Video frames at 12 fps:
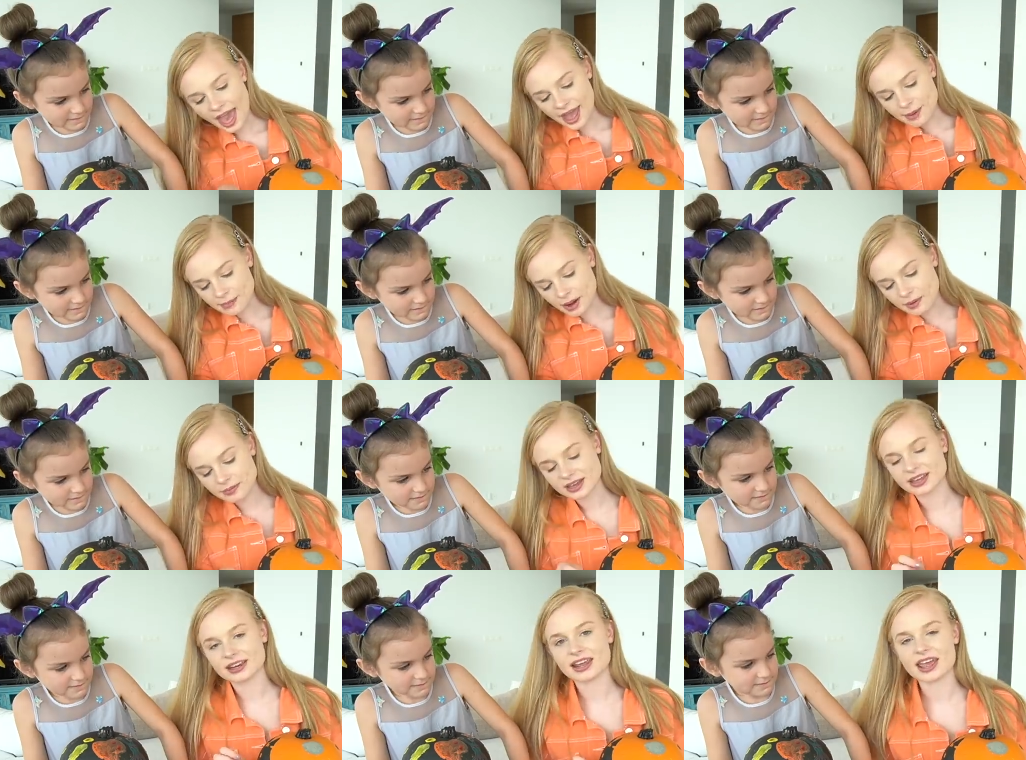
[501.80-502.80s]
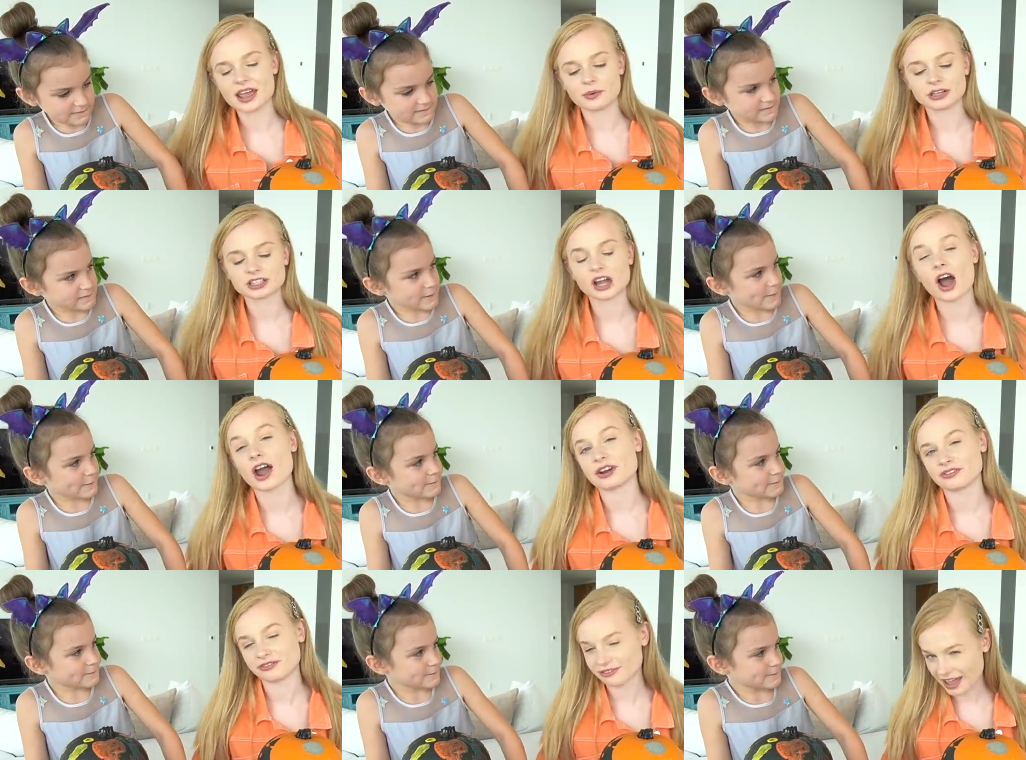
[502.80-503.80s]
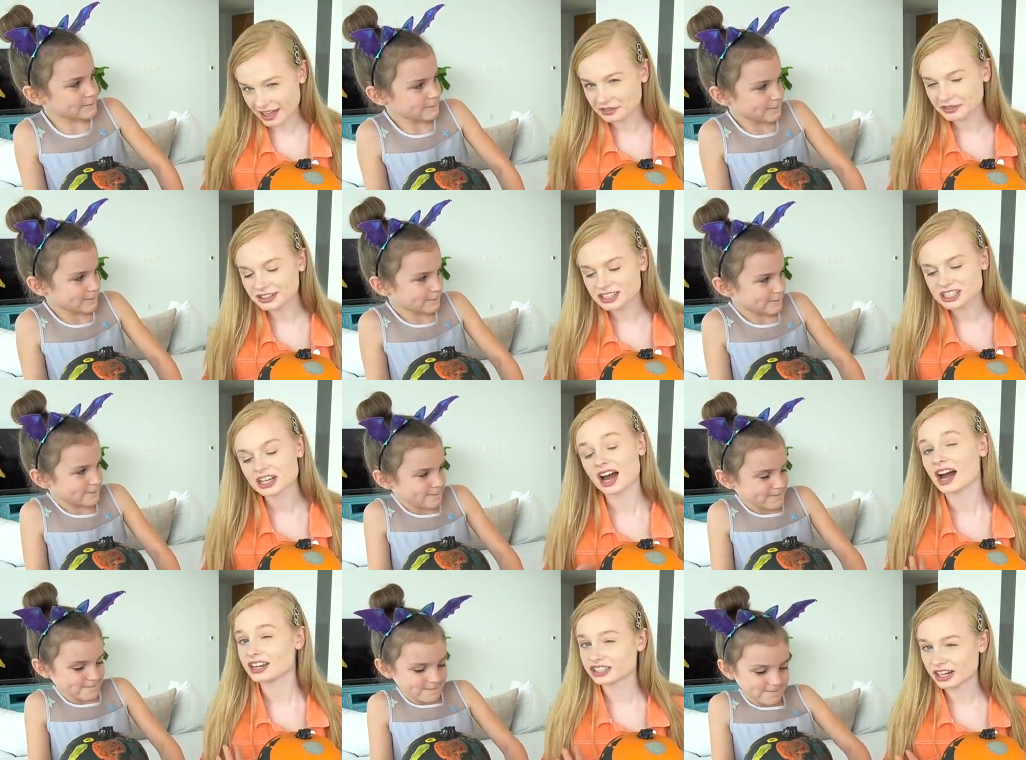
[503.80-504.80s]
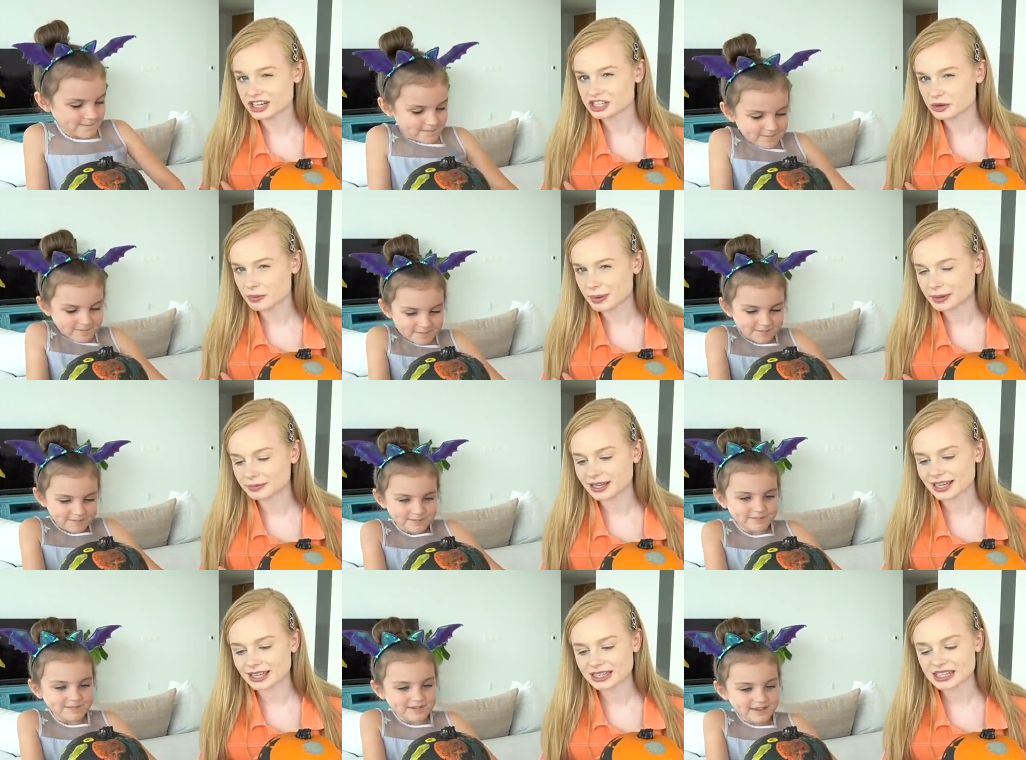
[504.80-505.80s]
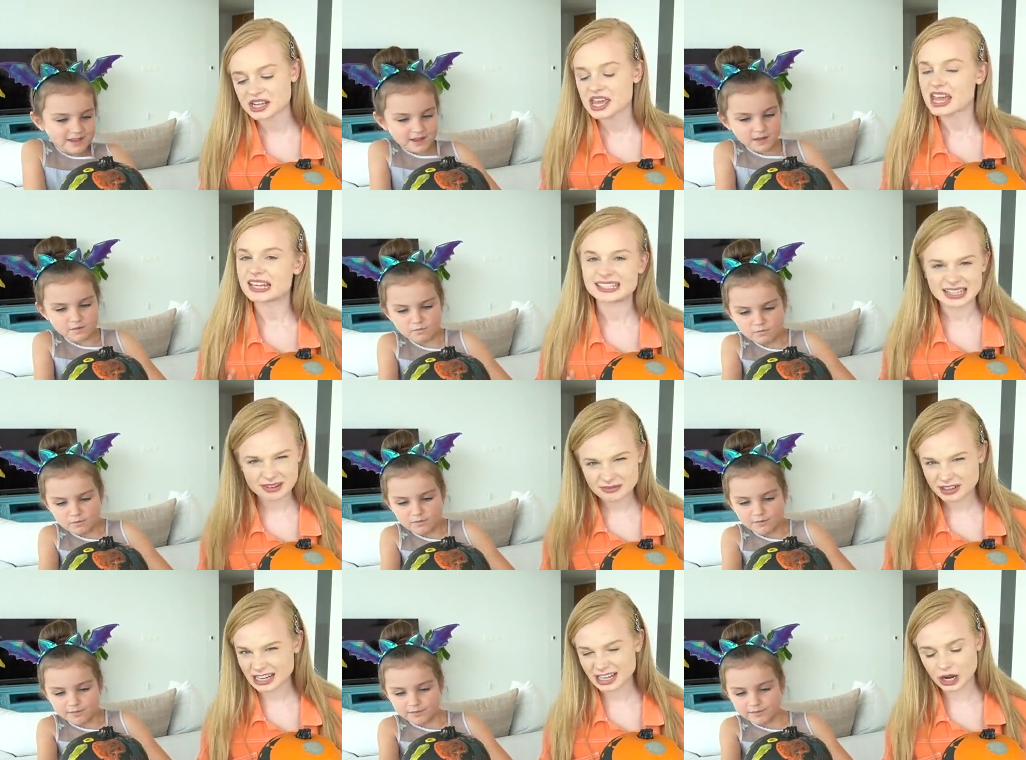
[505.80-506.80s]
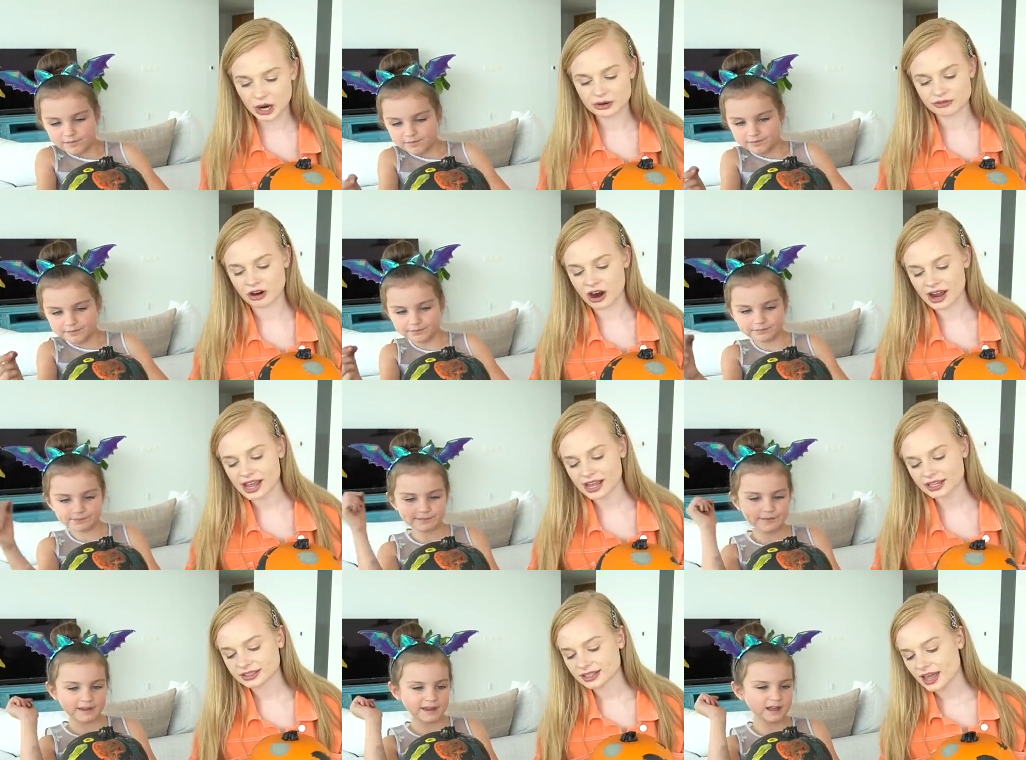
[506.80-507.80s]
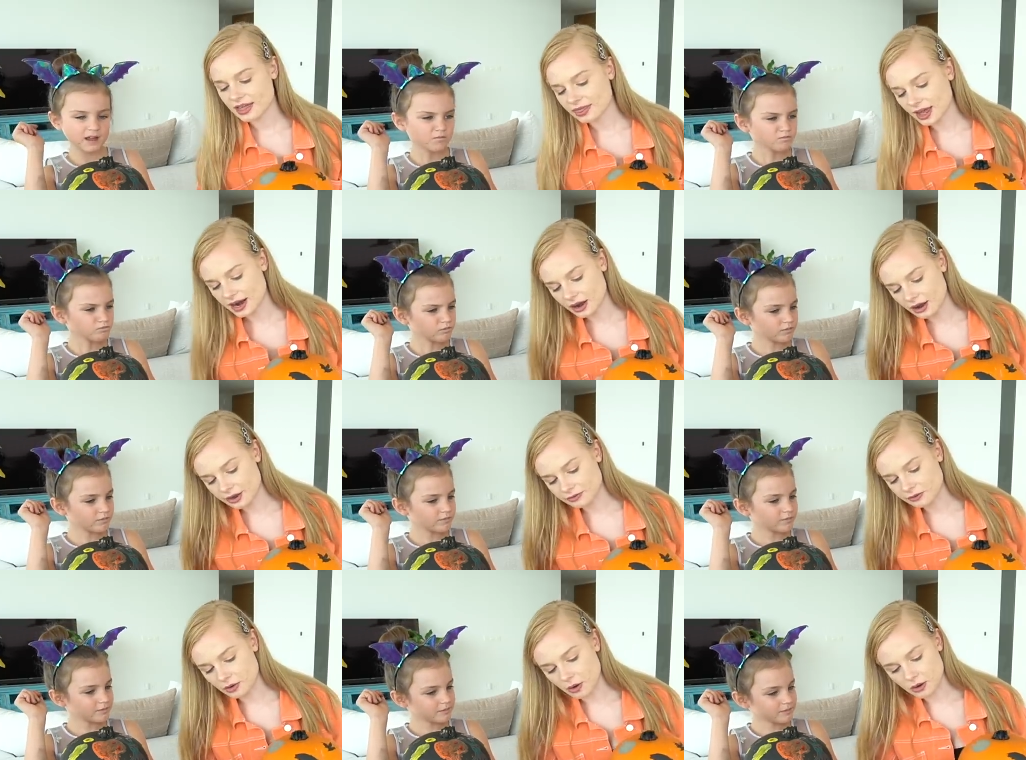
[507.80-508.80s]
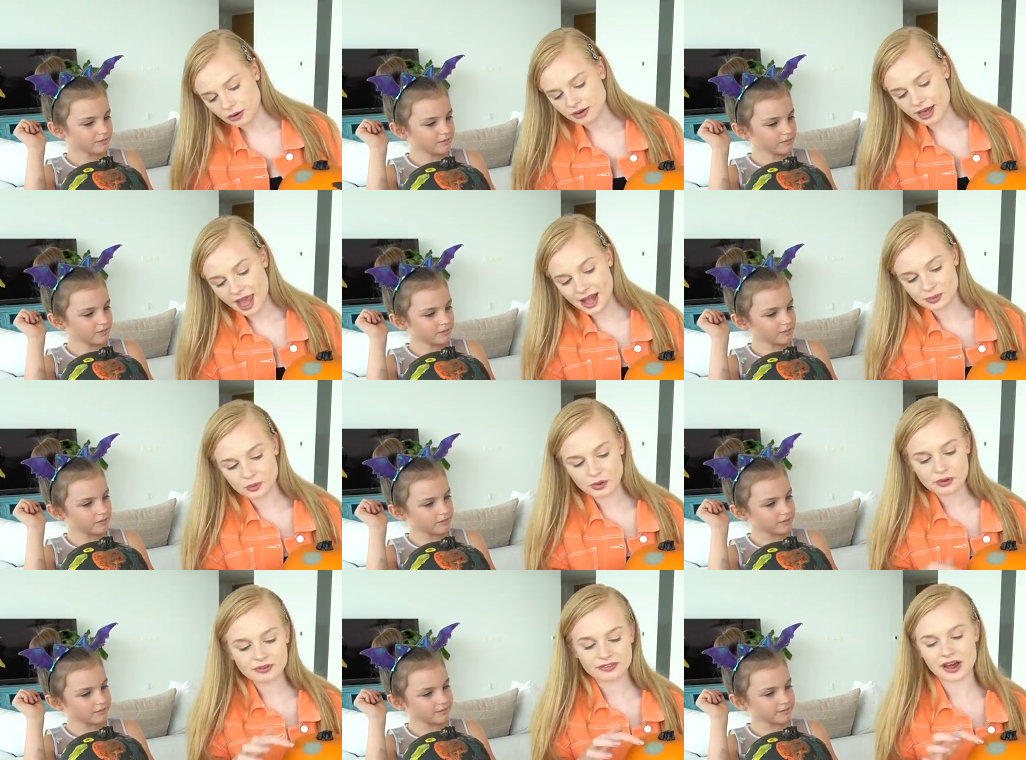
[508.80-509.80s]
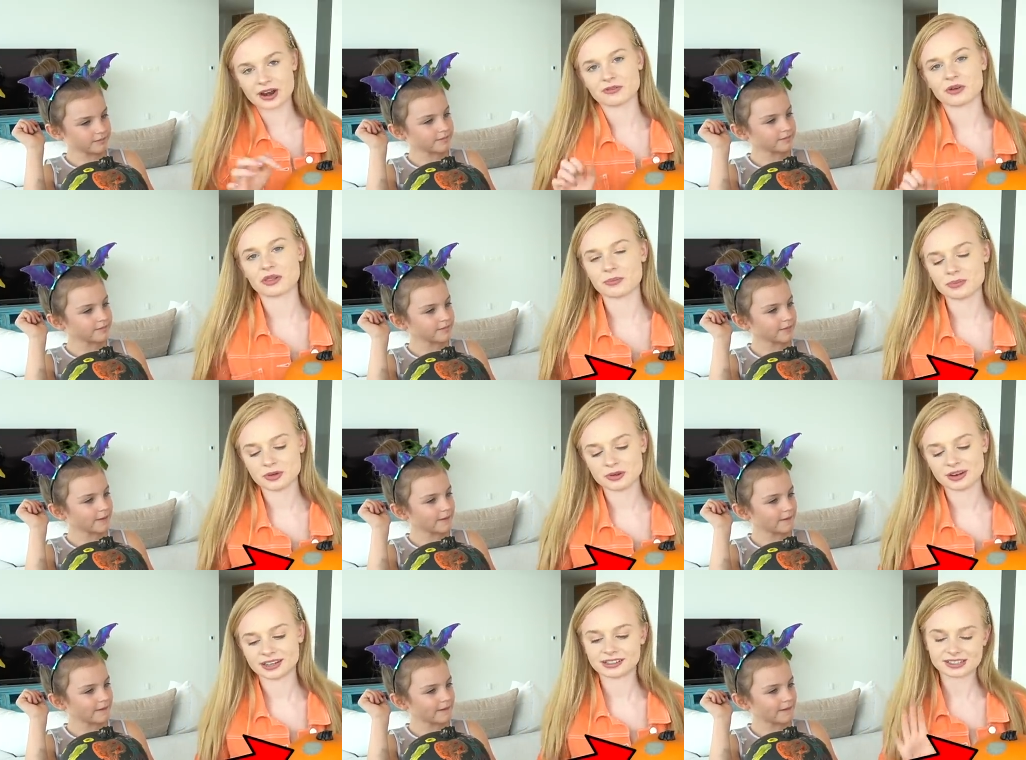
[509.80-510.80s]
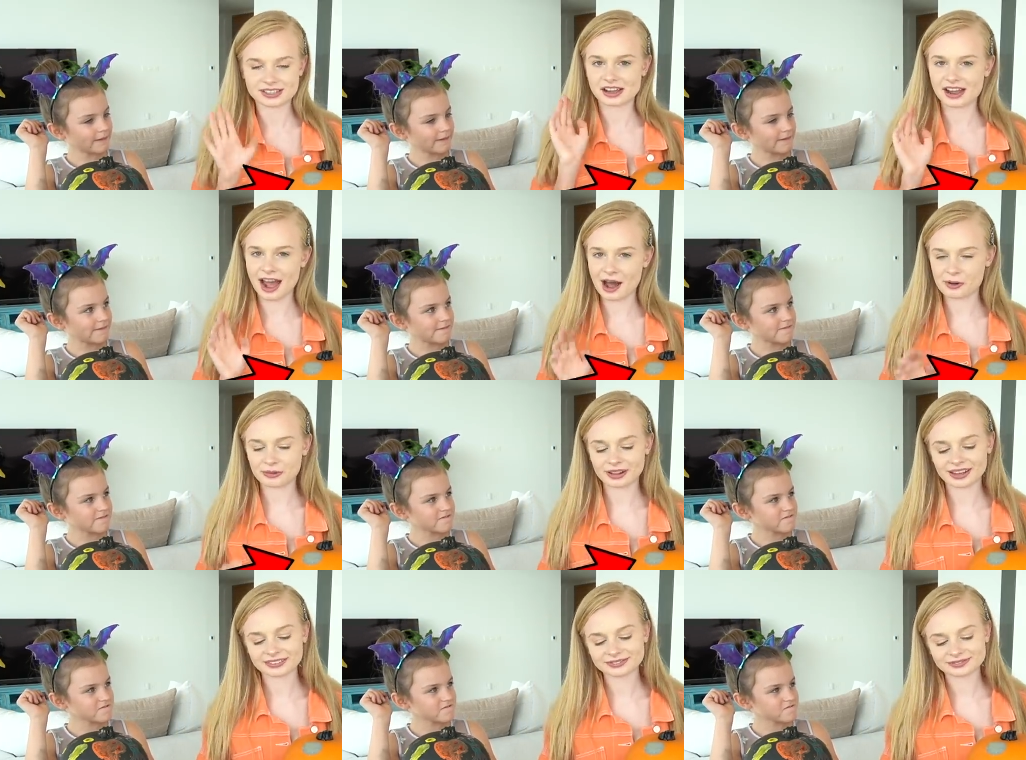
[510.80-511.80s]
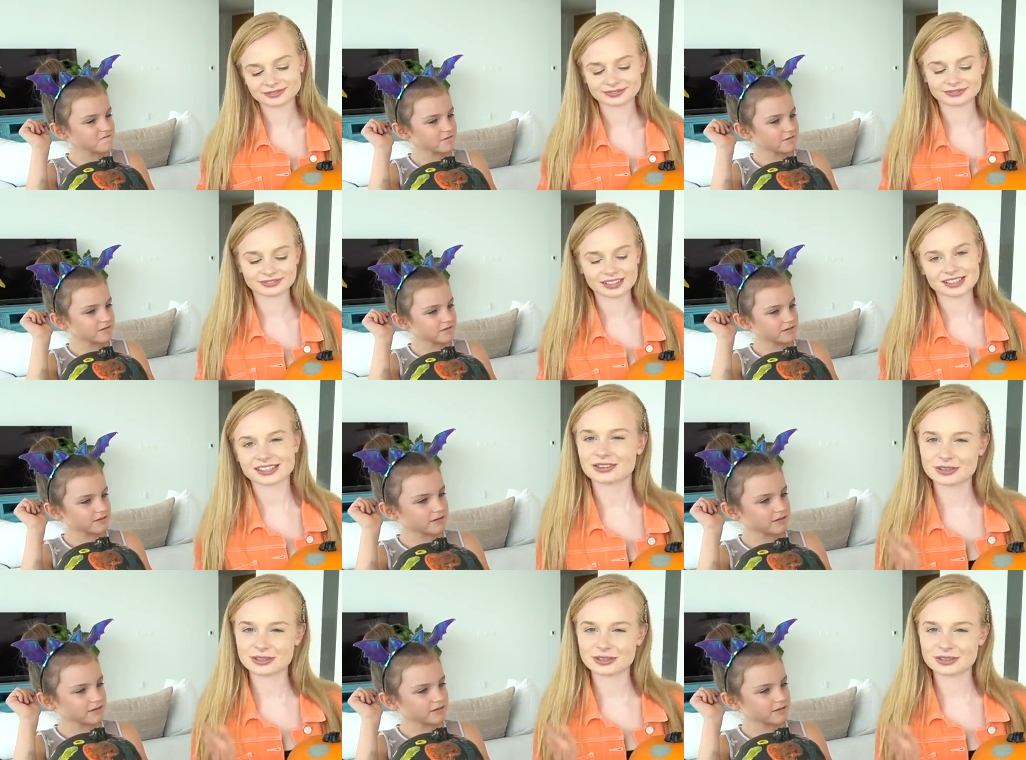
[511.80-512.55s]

Speaker 1: a pumpkin here, which kind of failed. I tried to do a pumpkin, didn't really go right. Then I've got a wolf and I've got the moon and it's like howling. So